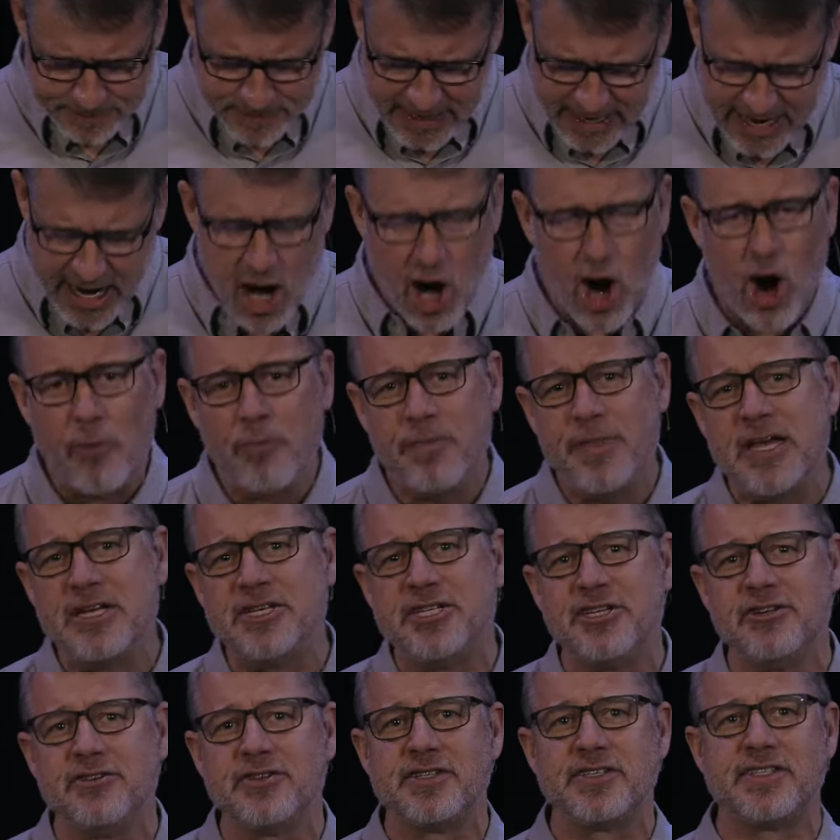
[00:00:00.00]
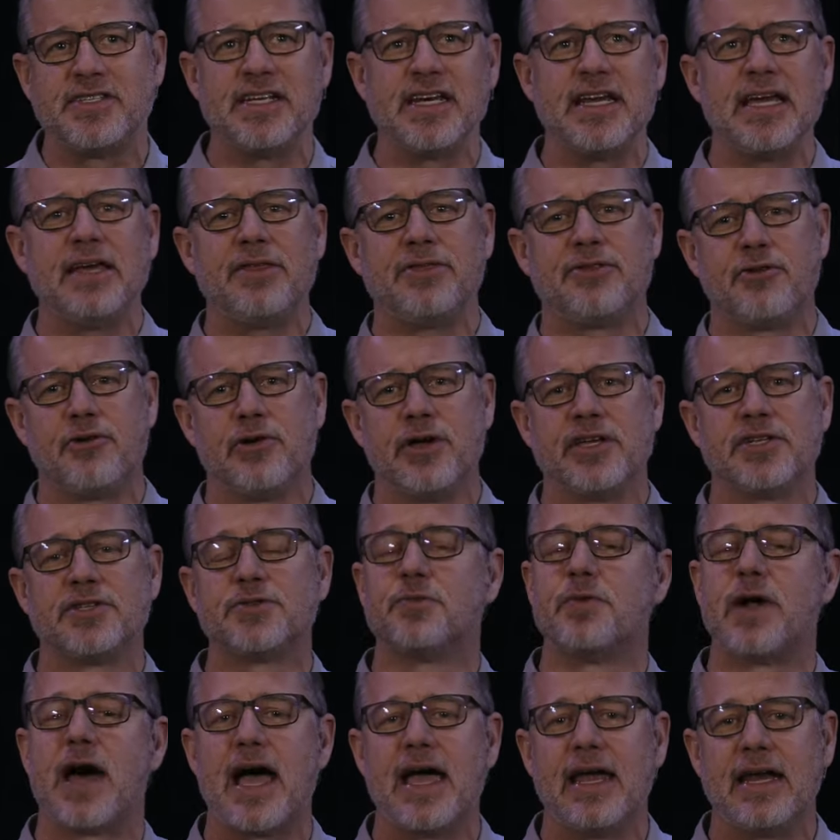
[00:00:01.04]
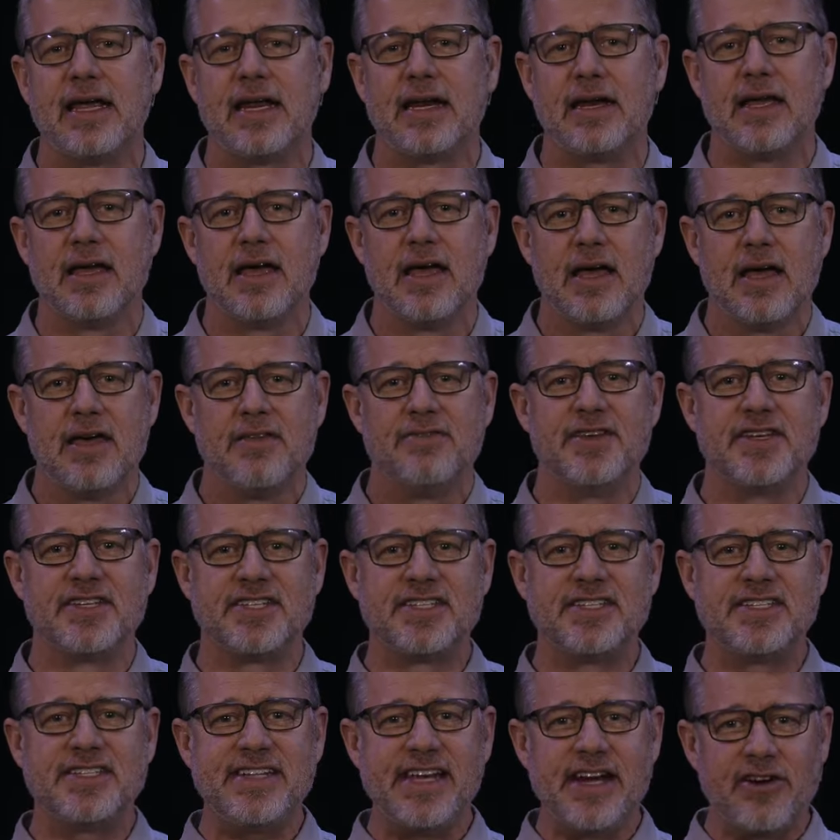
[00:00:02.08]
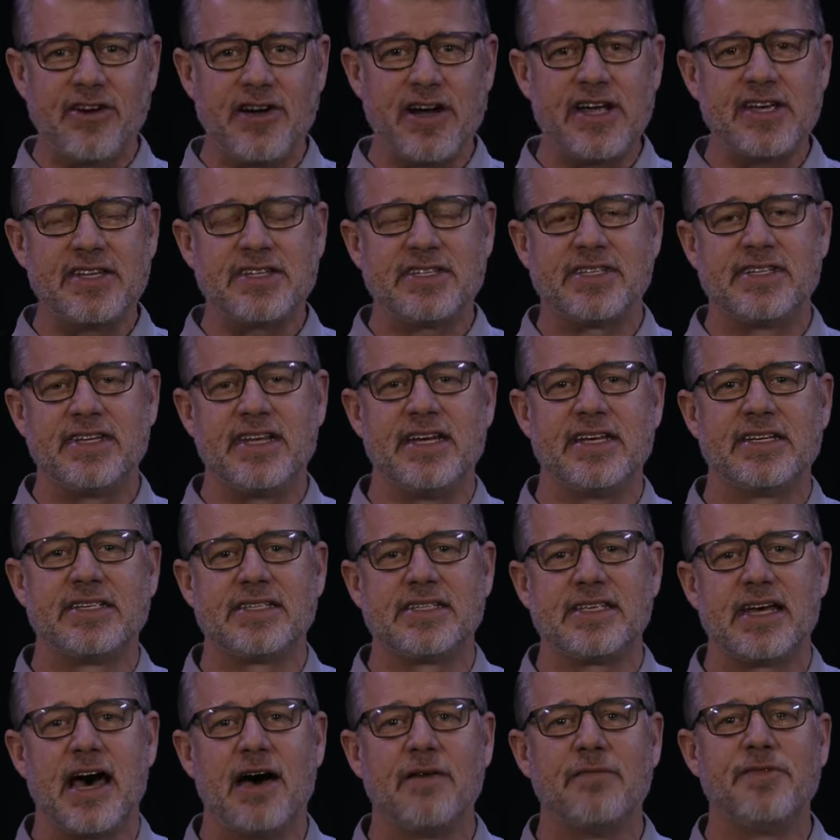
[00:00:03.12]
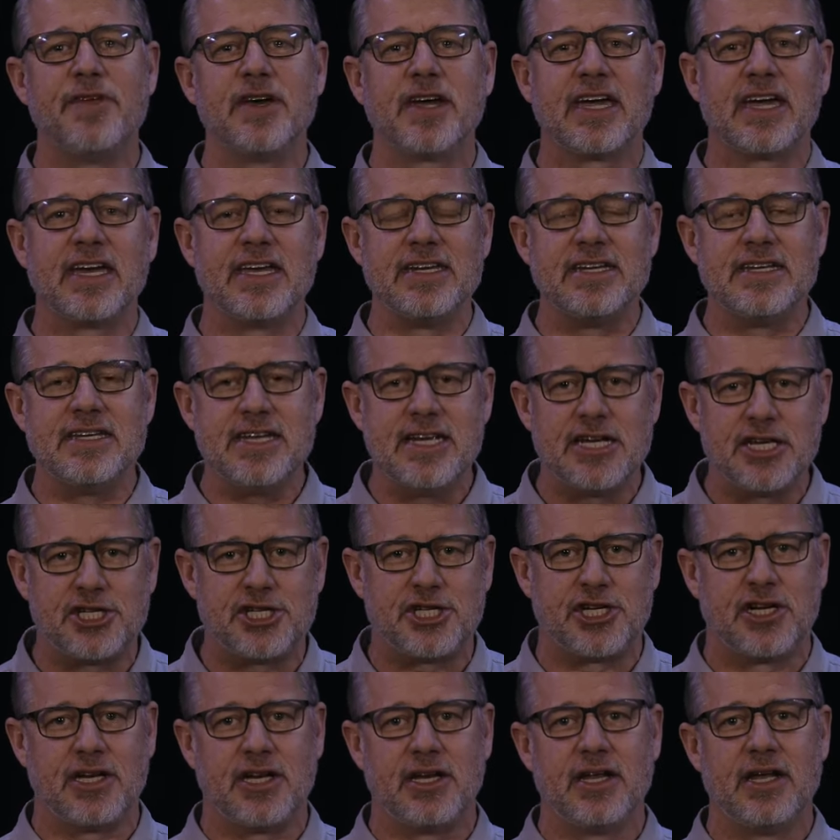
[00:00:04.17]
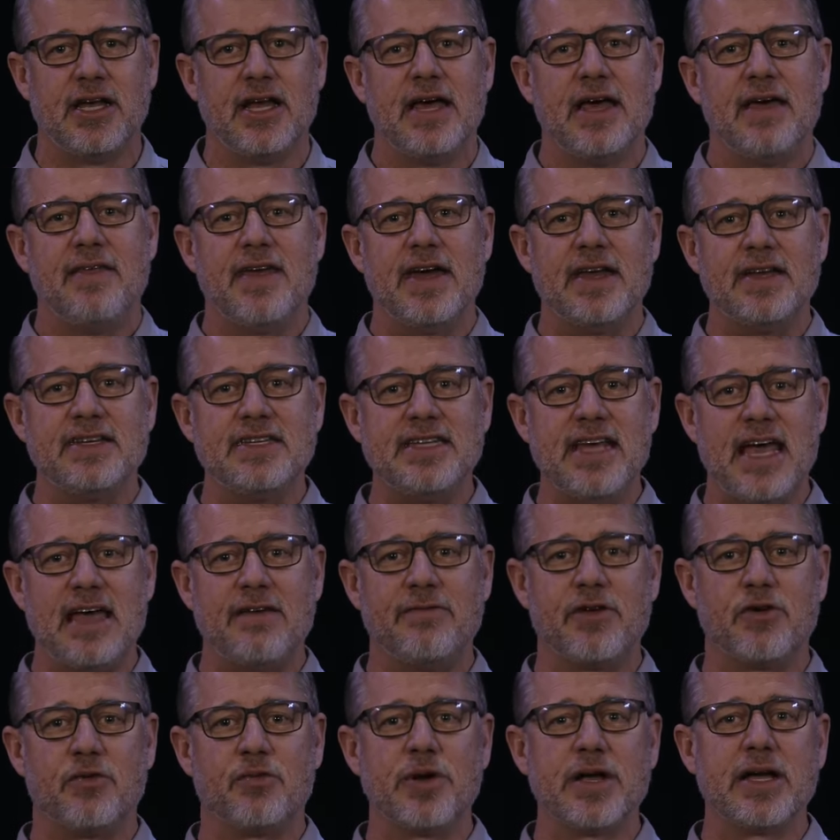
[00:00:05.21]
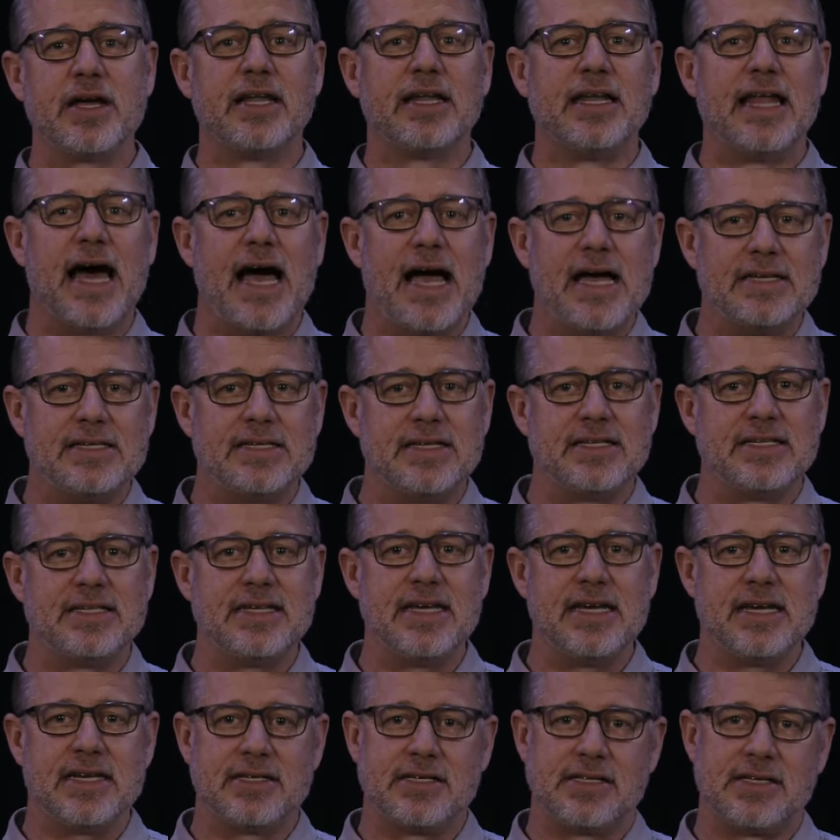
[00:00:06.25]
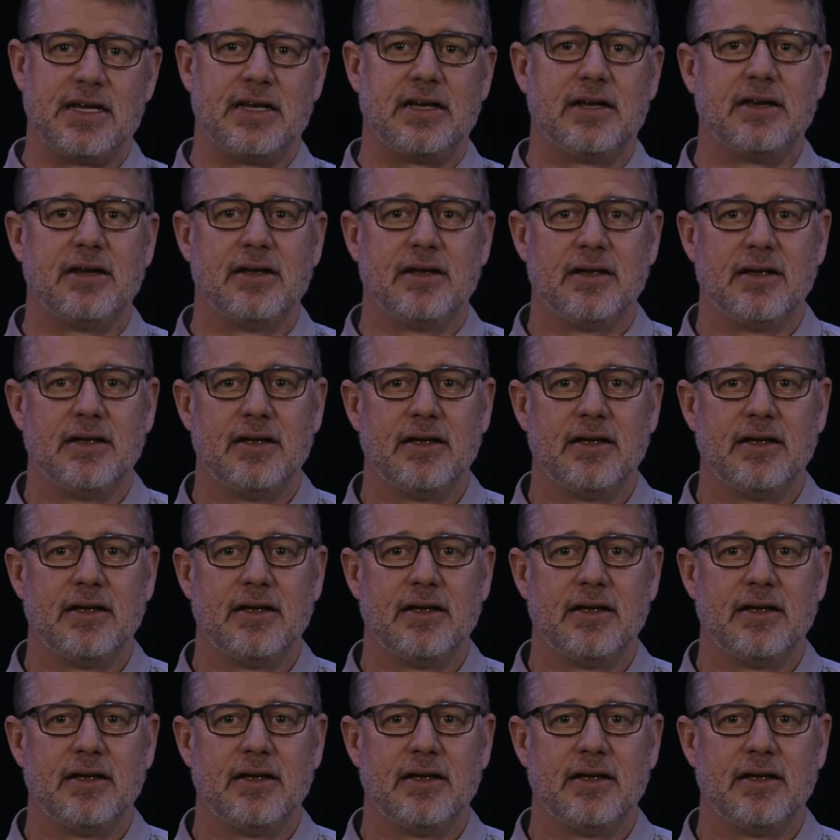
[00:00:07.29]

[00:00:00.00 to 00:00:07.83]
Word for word: And I hope that you see through his writing the seriousness of the condition that David realizes he is in.